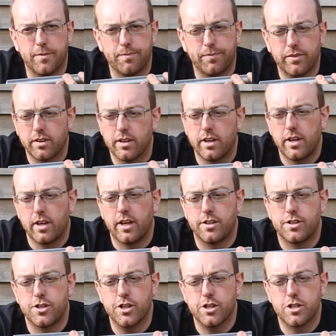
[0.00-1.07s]
arm.
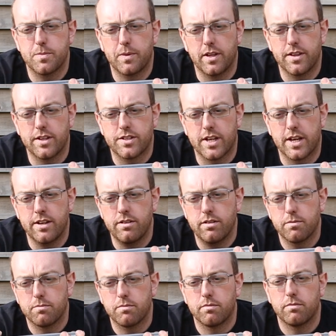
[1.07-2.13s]
It's adjustable at this end,
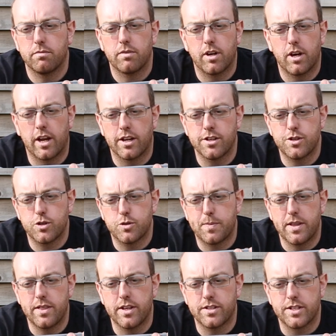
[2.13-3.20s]
and as you
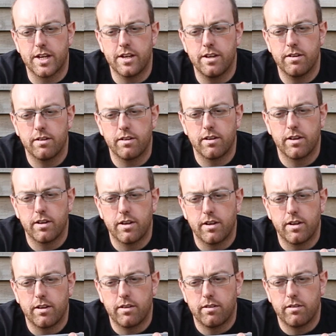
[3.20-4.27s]
spin this in,
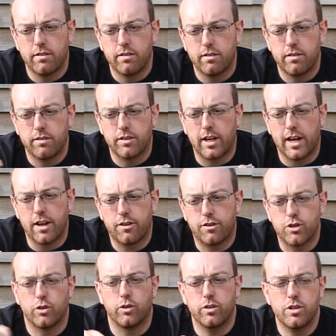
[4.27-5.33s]
the length
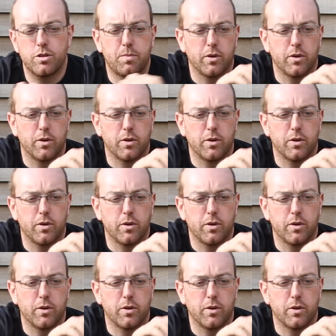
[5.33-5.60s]
shortens